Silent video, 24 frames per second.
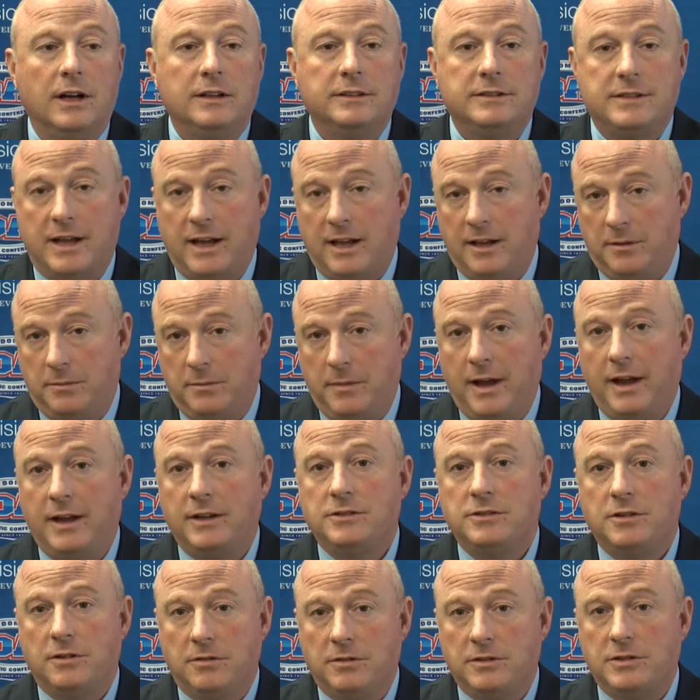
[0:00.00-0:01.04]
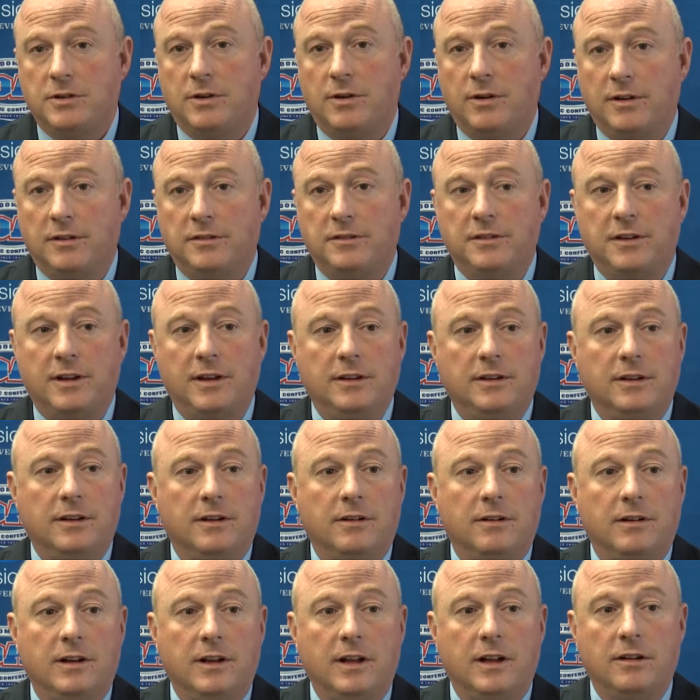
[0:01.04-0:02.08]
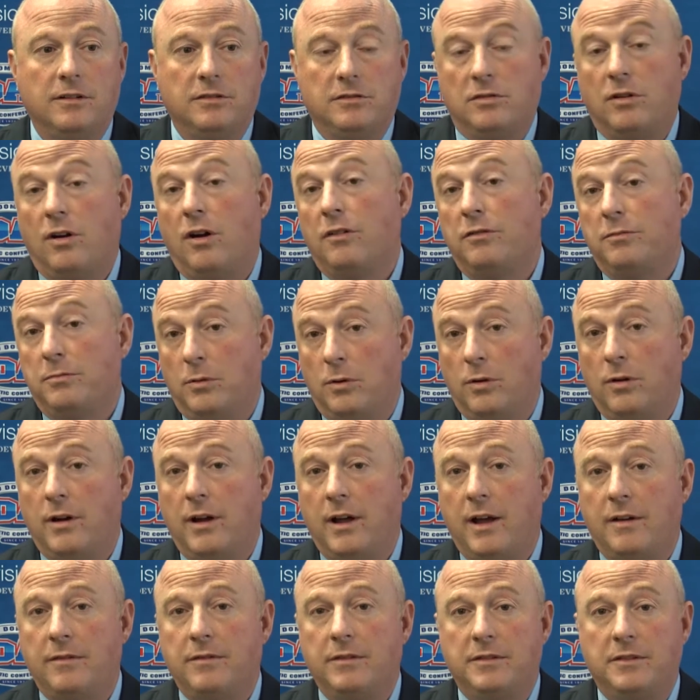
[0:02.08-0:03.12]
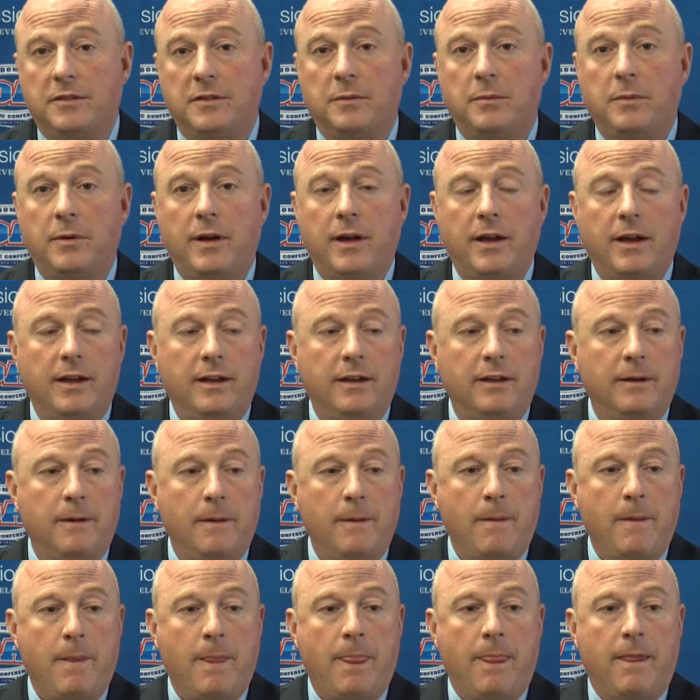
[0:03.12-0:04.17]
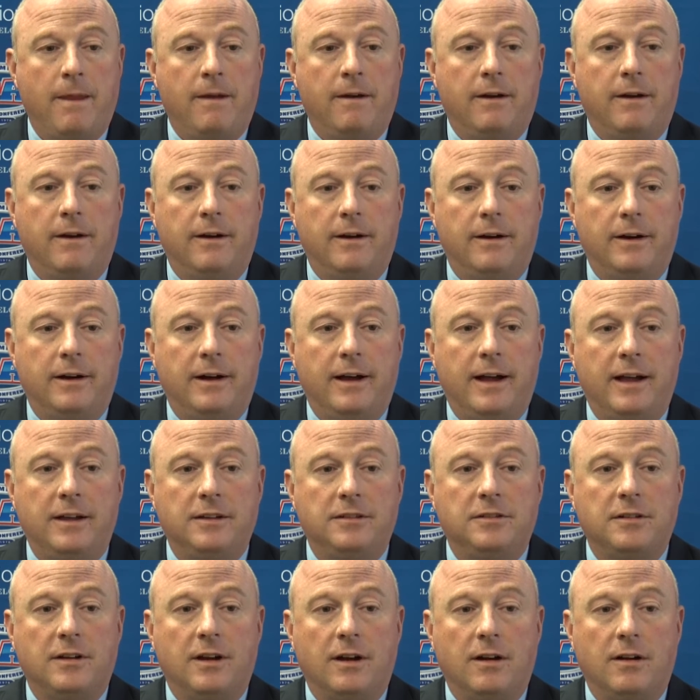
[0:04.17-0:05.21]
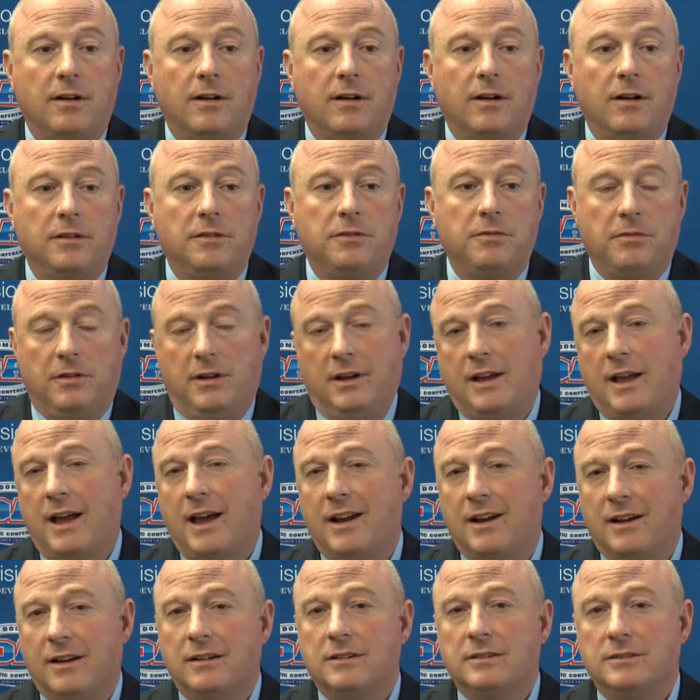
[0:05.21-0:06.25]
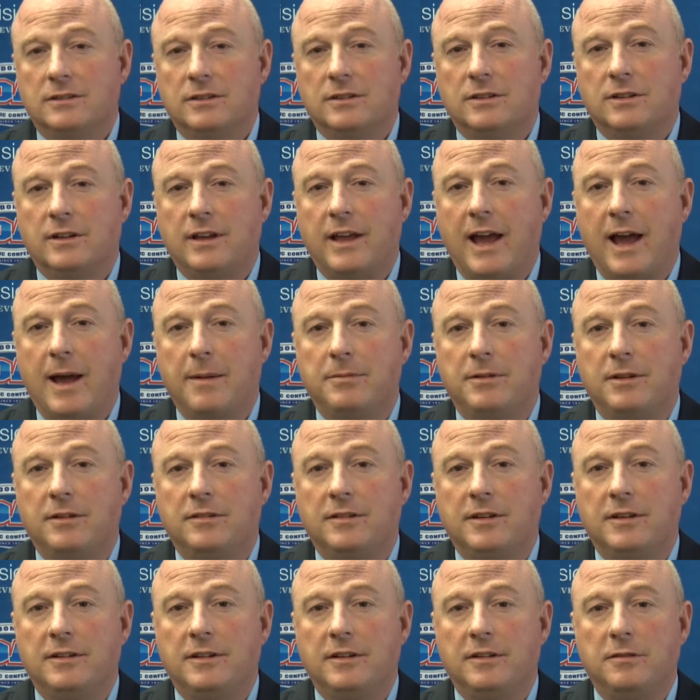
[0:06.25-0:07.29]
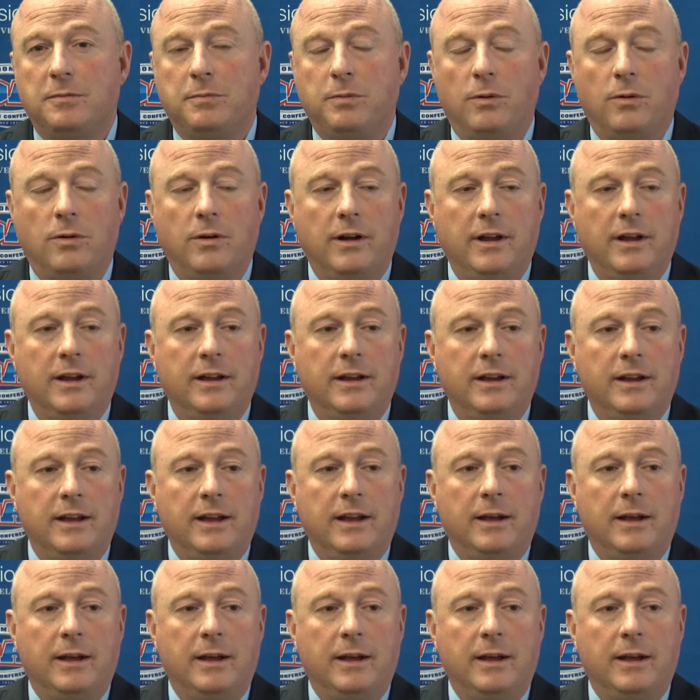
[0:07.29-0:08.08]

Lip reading: Taylor Major, returning senior, and then a sophomore, Evan Tabay, as our three kind of captains at this point.